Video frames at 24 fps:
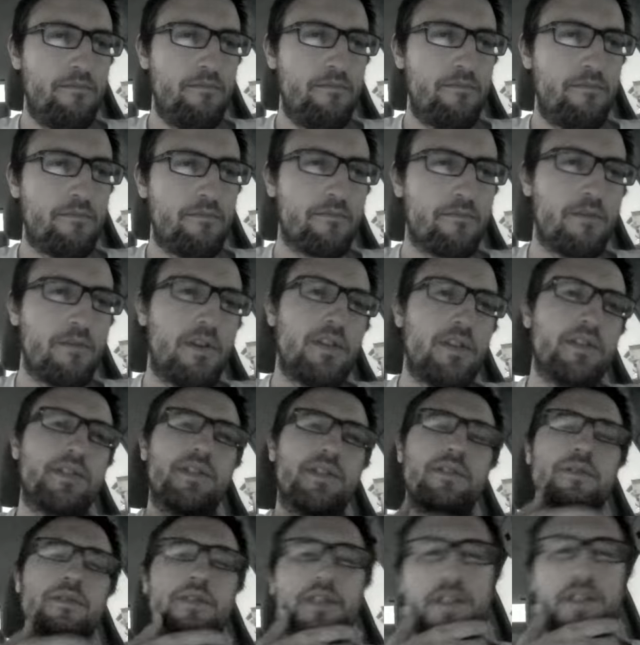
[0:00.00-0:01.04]
Write a
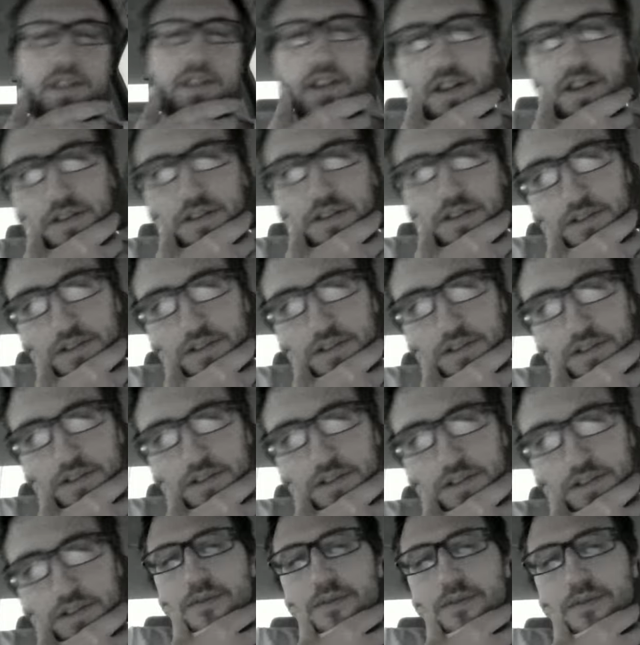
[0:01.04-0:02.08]
solution to calculate the number of
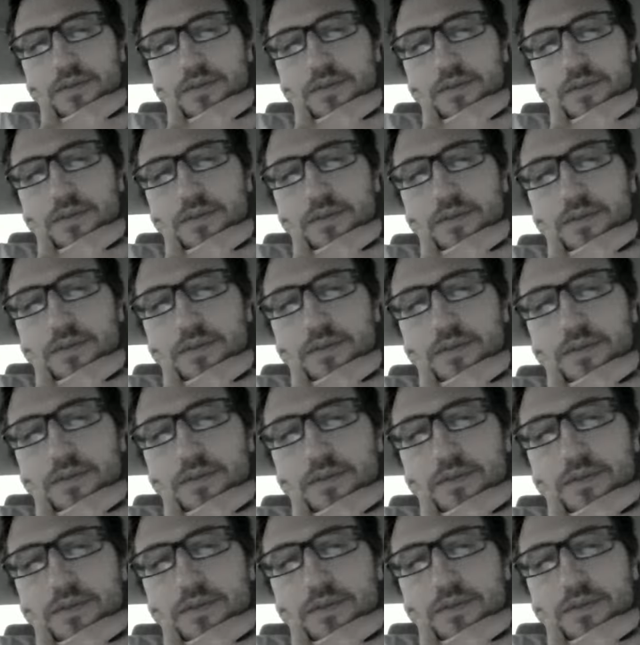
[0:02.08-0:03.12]
unique subjects each
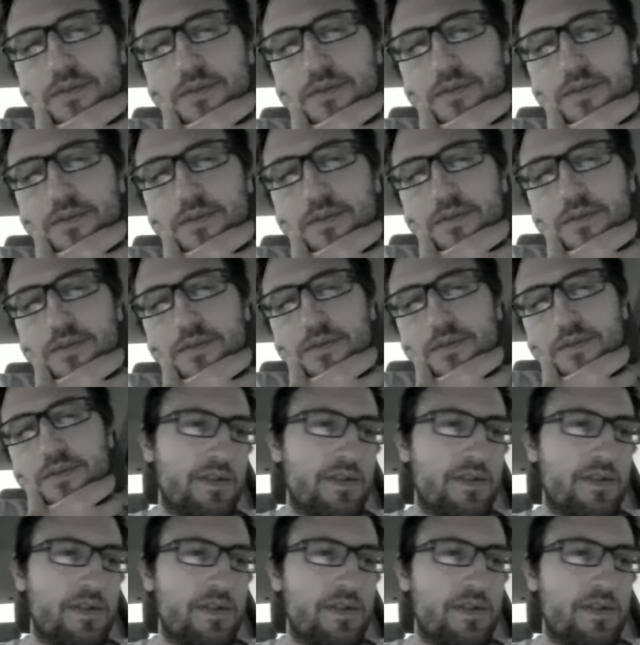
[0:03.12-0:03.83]
teacher teaches in the university.